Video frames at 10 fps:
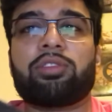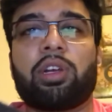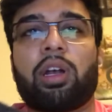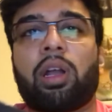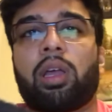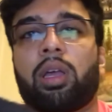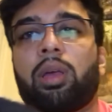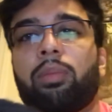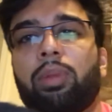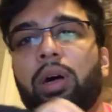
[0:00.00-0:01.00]
sure.
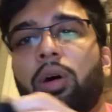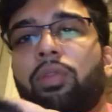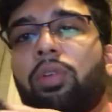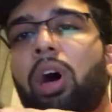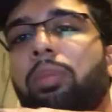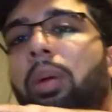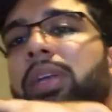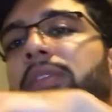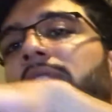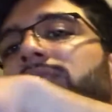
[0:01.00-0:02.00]
But overall, I'd
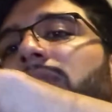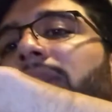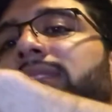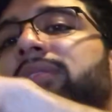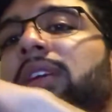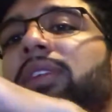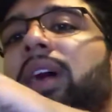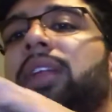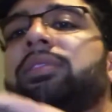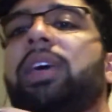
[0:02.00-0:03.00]
probably give this film like a 7
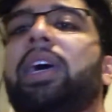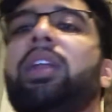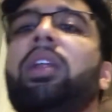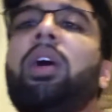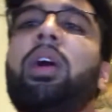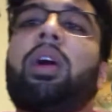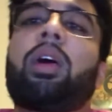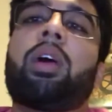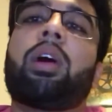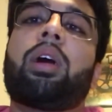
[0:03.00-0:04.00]
out of 10.
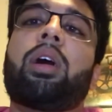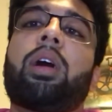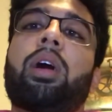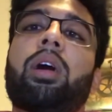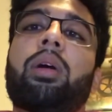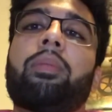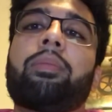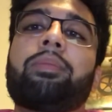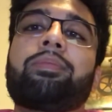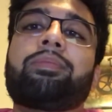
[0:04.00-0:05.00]

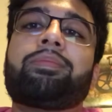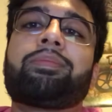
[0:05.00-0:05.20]
Um,